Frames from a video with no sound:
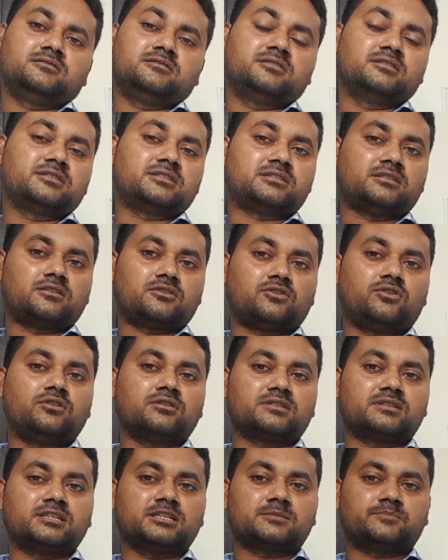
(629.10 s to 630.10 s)
this
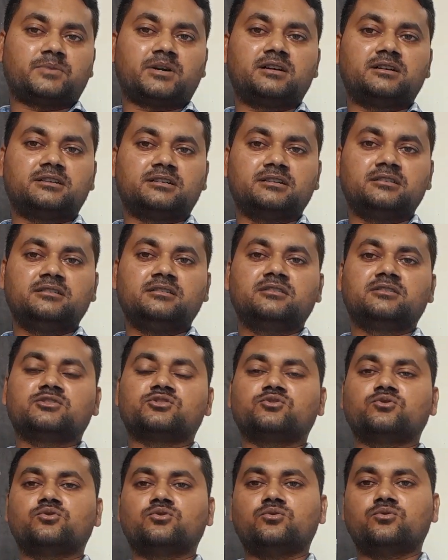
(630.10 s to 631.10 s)
Congress party.
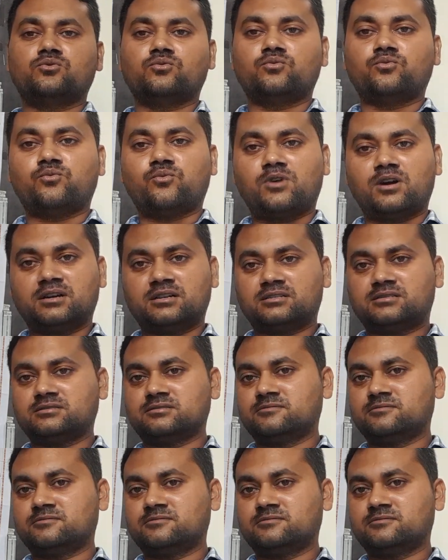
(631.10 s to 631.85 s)
So what